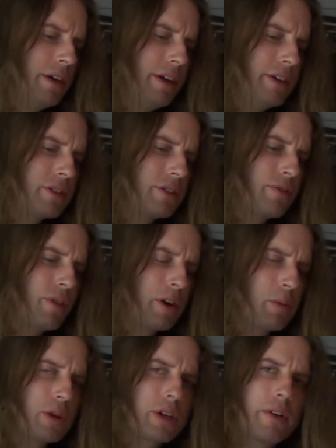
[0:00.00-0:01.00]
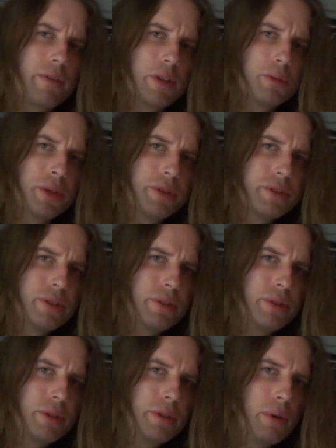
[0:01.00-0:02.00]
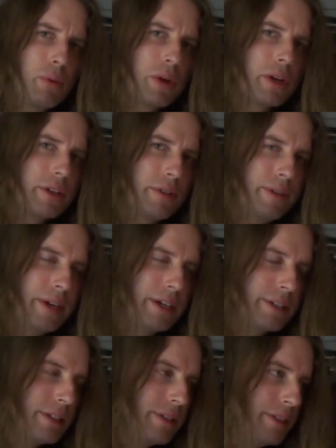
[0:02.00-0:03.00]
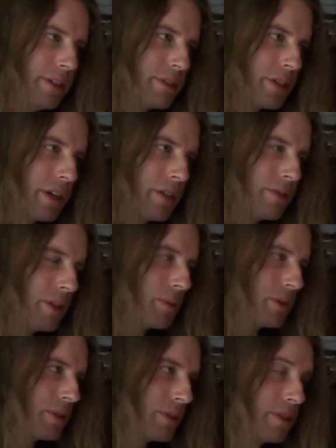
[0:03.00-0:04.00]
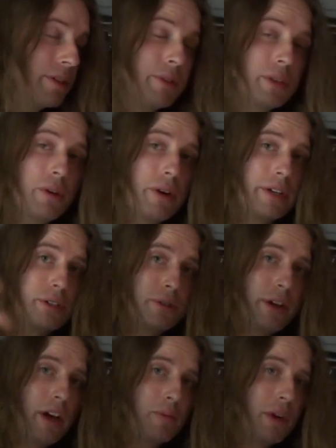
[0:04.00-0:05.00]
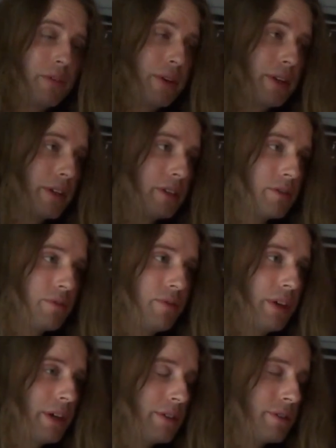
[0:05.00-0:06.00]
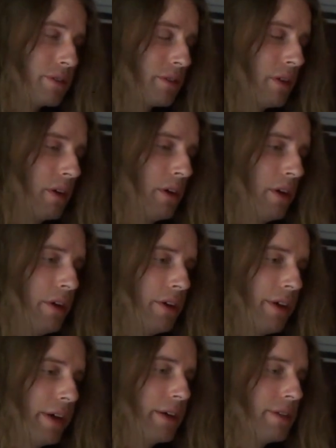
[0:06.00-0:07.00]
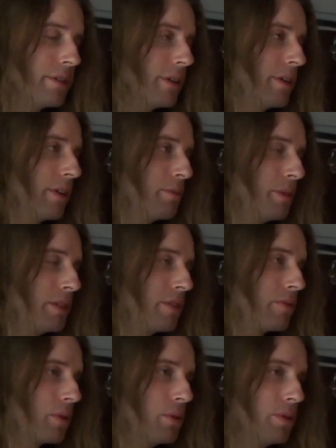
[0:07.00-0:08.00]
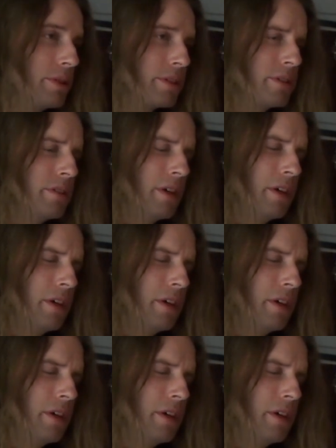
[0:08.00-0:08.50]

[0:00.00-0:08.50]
it's far more comfortable to work on the van in this kind of temperature, even though I do have my ventilation fans and another means of cooling.